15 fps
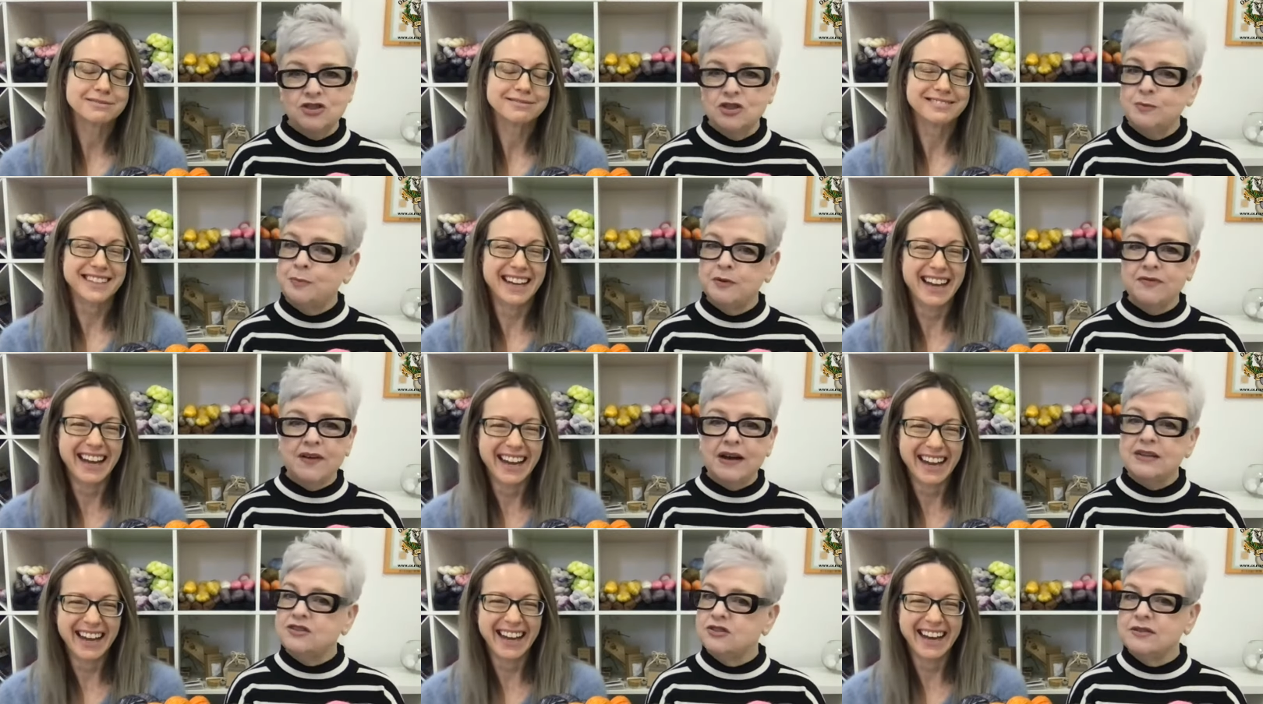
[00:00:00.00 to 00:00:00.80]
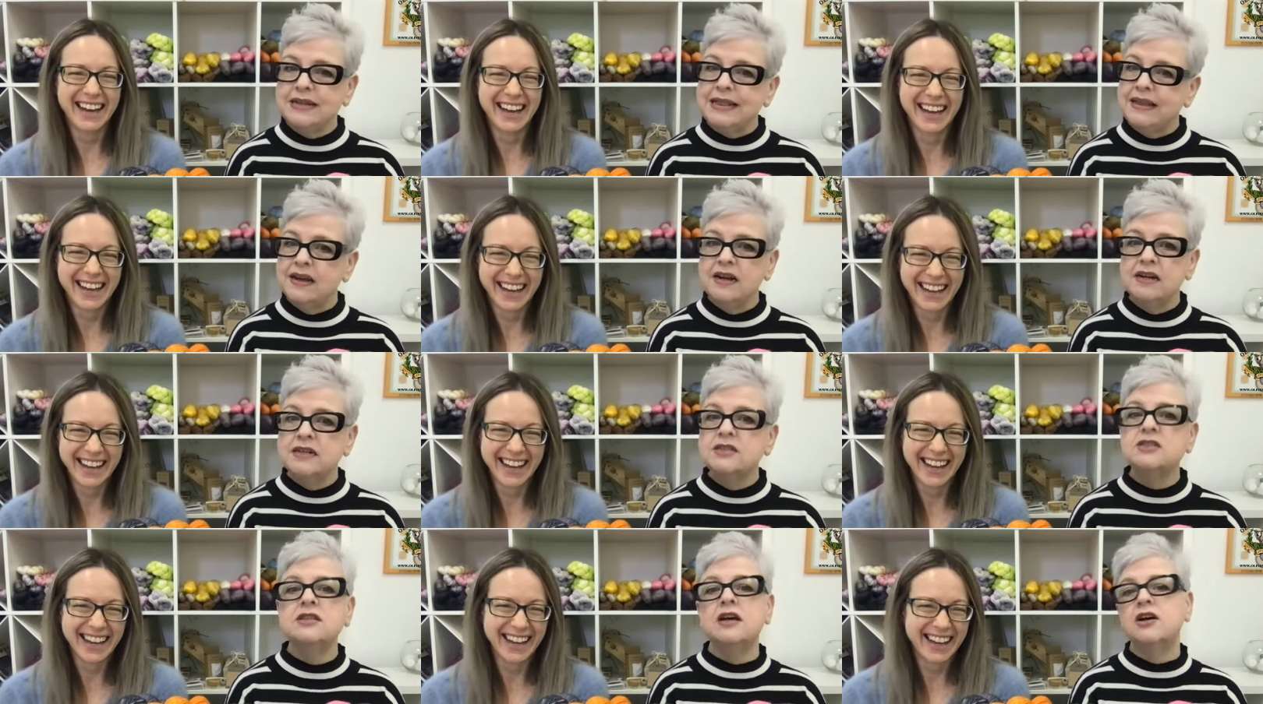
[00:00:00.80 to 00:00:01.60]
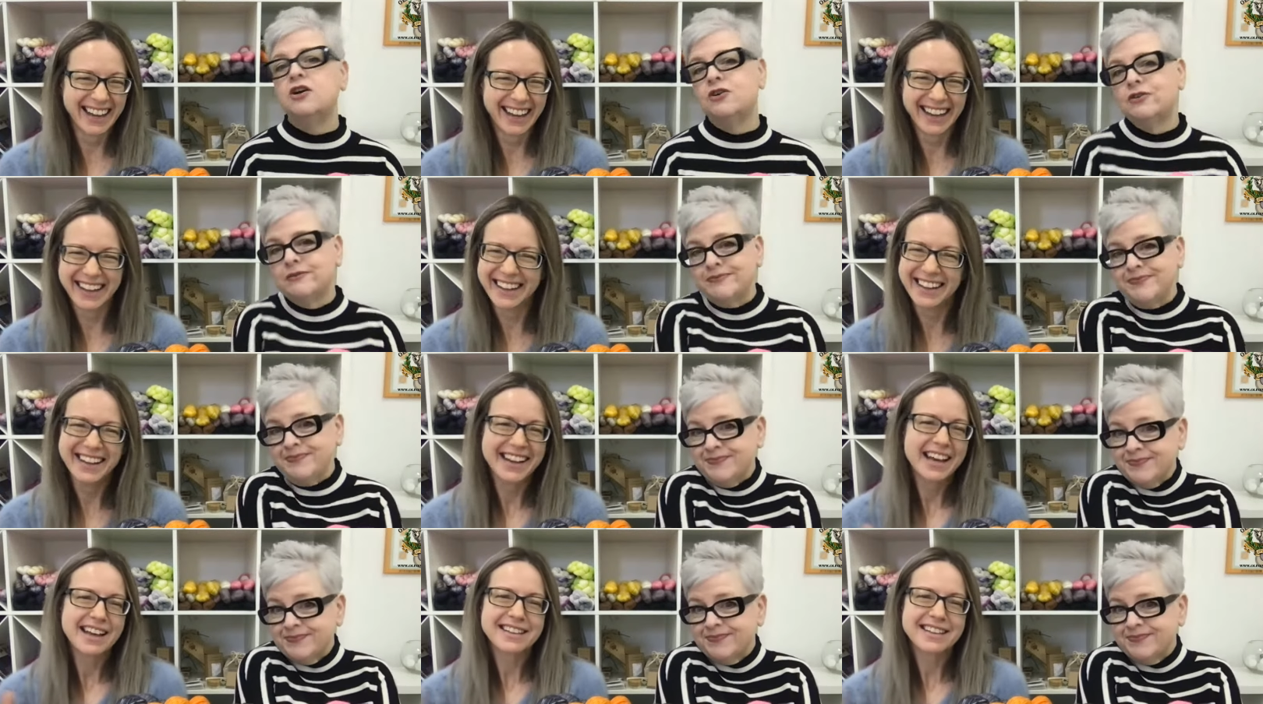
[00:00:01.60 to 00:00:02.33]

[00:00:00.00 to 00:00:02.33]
Speaker 1: supervise her in there, so.